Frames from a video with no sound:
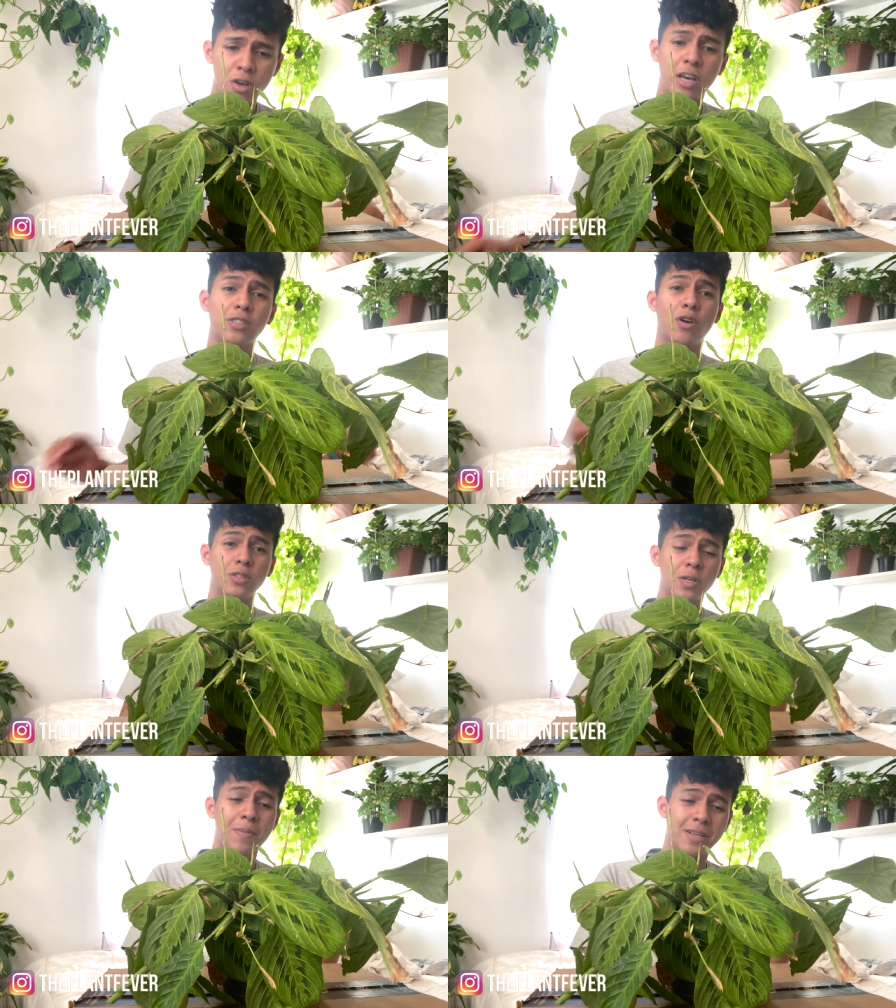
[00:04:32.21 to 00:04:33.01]
It's
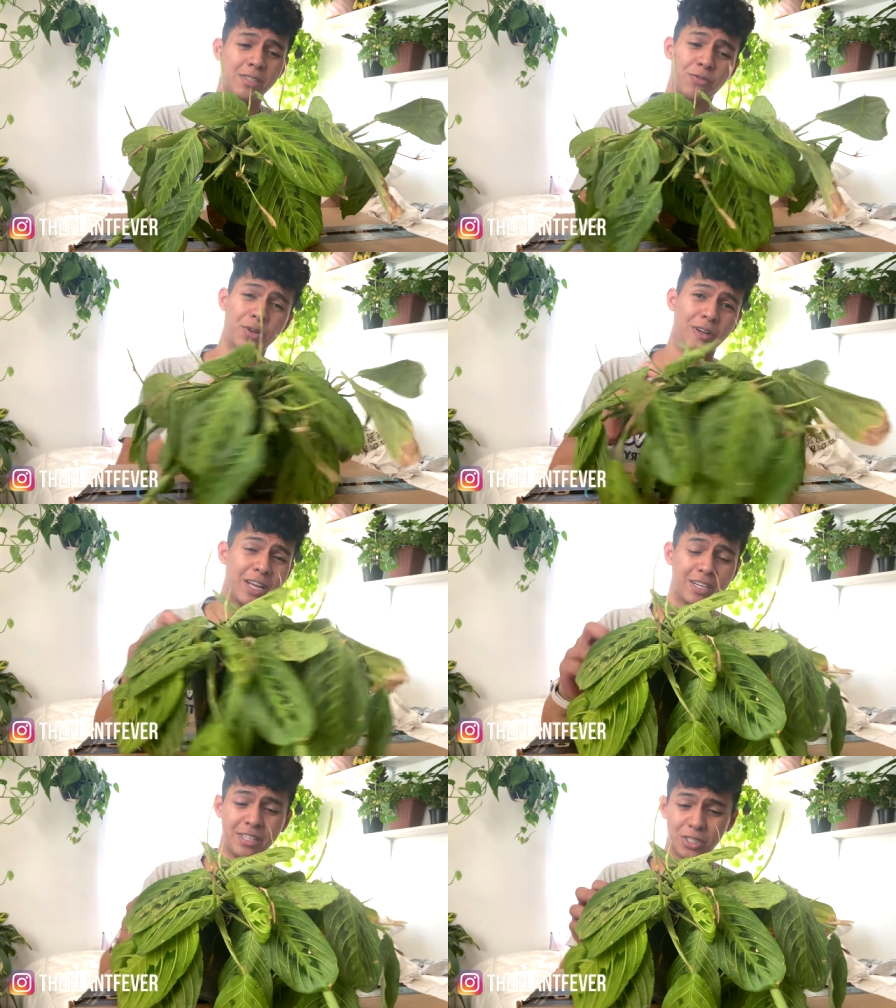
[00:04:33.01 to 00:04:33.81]
also amazing for low
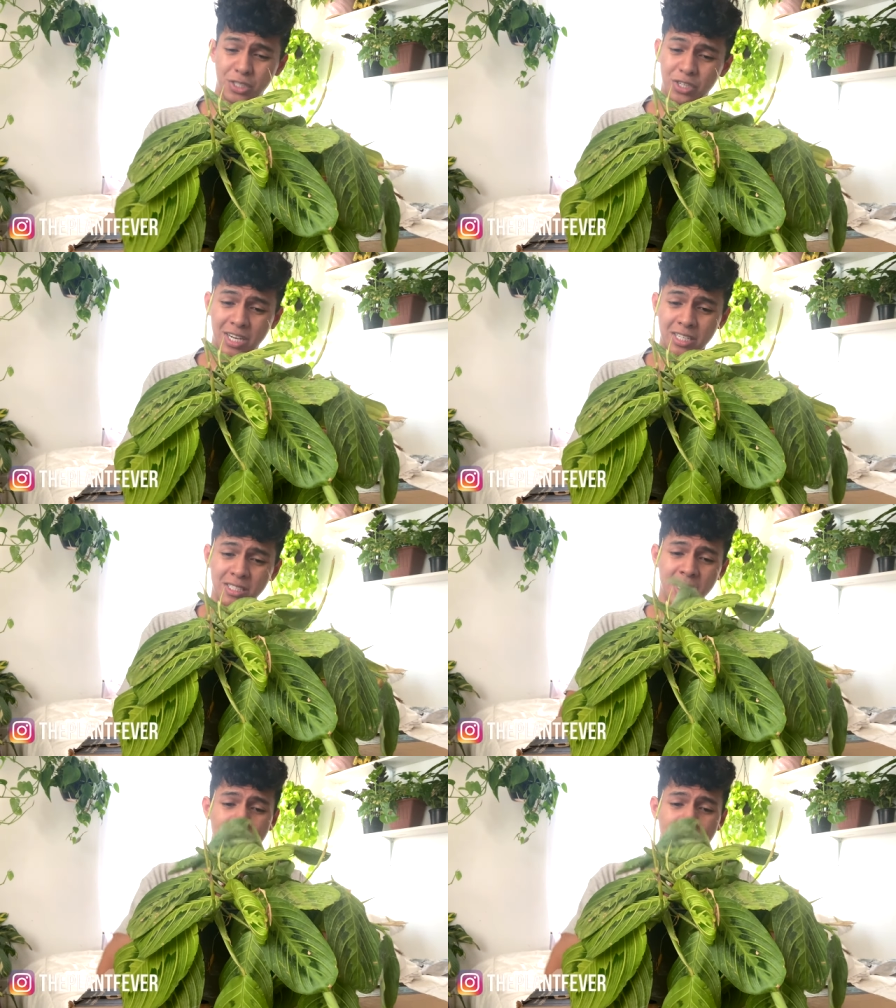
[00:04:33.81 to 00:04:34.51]
light conditions, you guys,